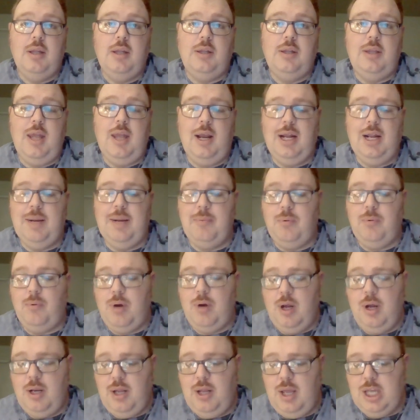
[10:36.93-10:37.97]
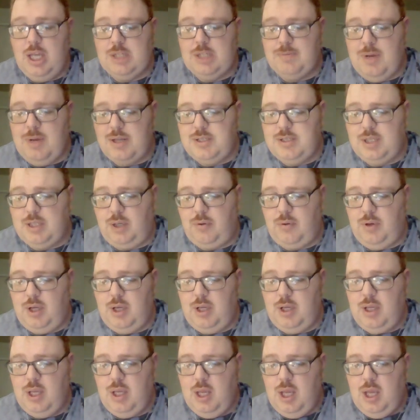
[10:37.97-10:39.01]
Negative number one is
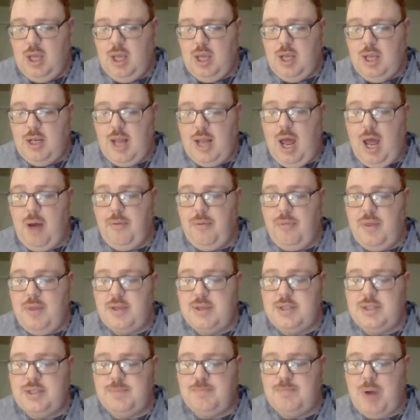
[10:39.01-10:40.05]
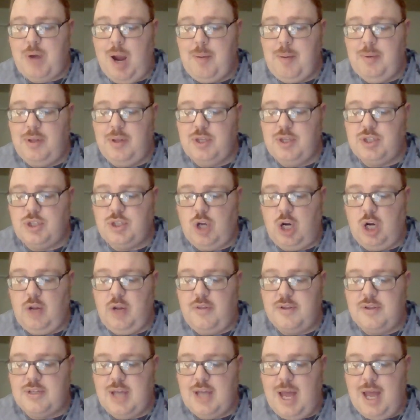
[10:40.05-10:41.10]
basically now this is probably the start of
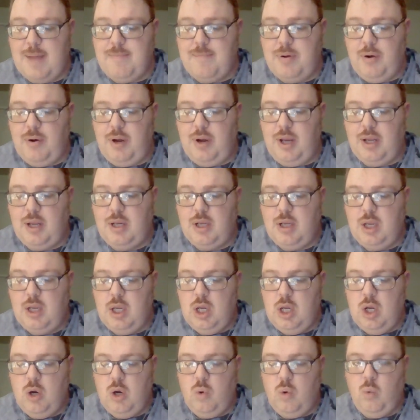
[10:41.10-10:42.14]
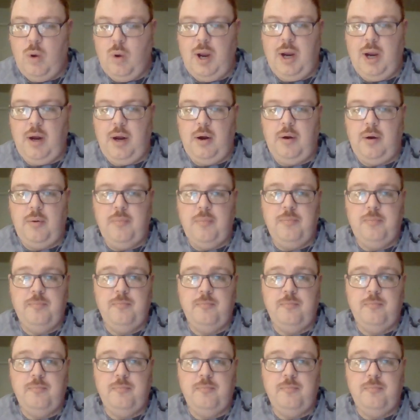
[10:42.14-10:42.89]
the time period where,